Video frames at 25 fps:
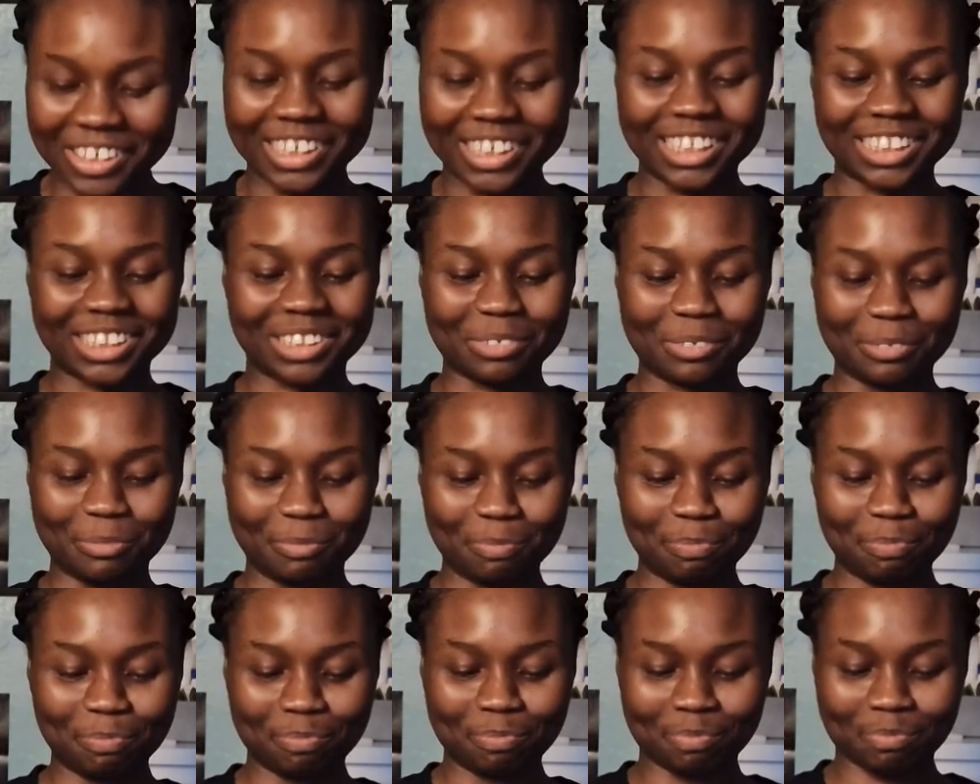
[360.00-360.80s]
okay, so
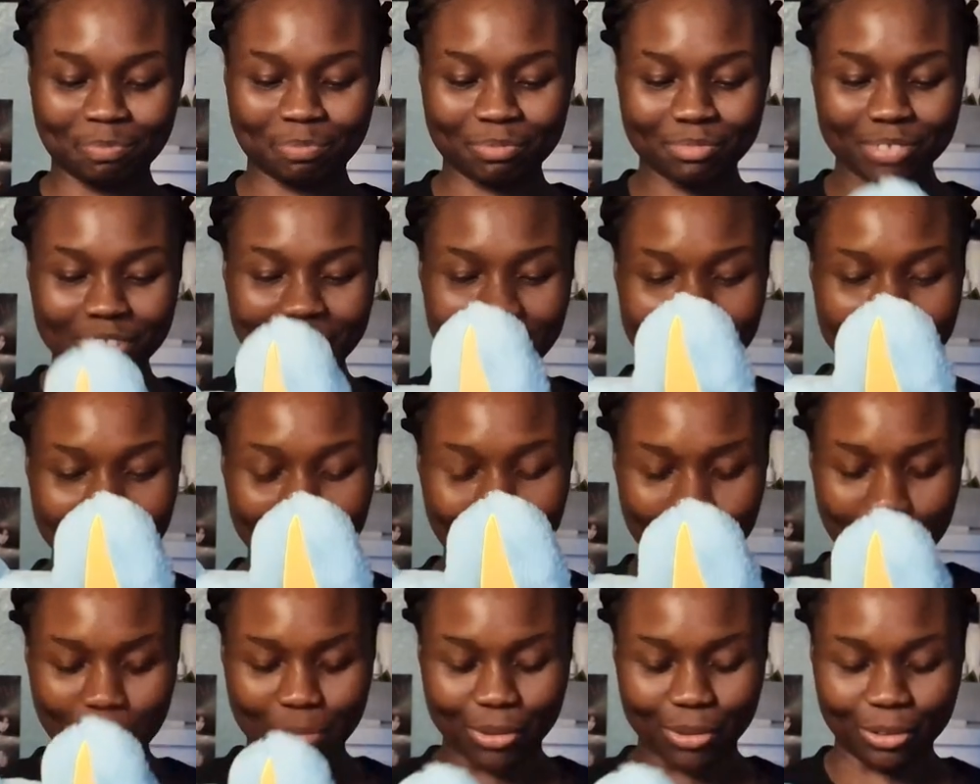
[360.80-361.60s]
I
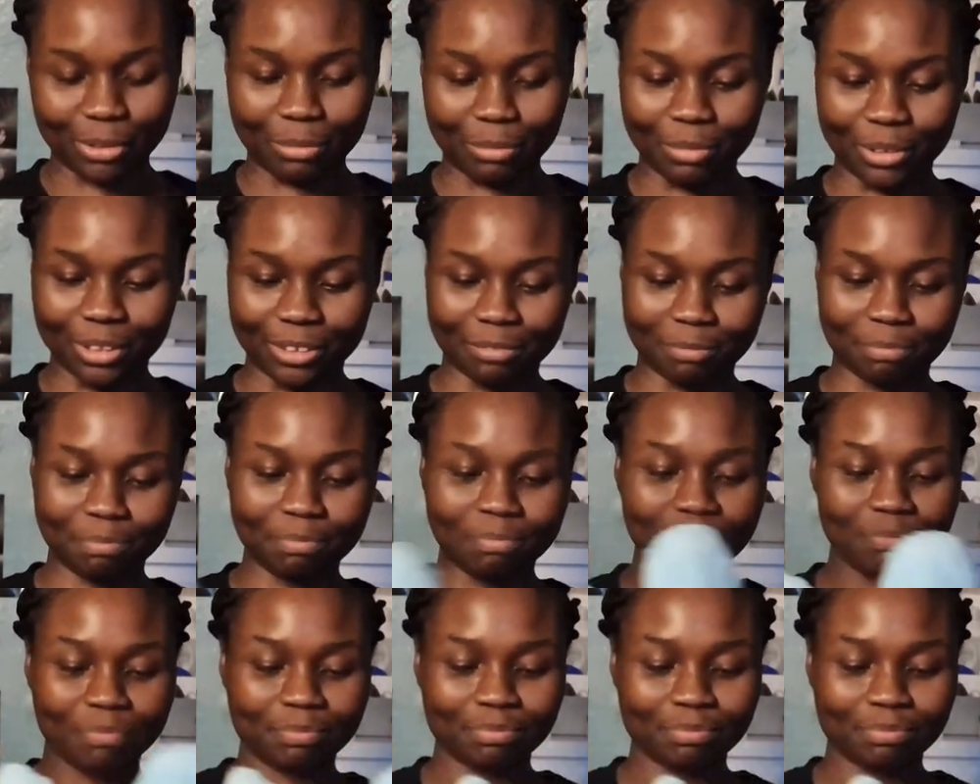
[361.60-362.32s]
love Pokemon.